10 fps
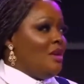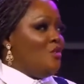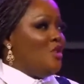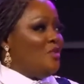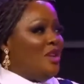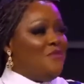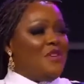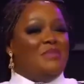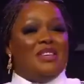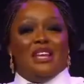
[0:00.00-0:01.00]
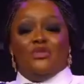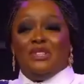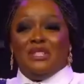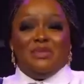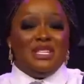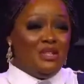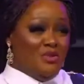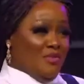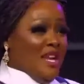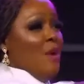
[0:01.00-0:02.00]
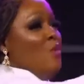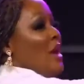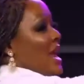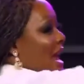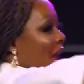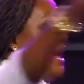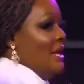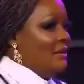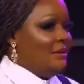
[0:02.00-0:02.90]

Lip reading: It was Boda Femi that knew the meaning of that 1 acre.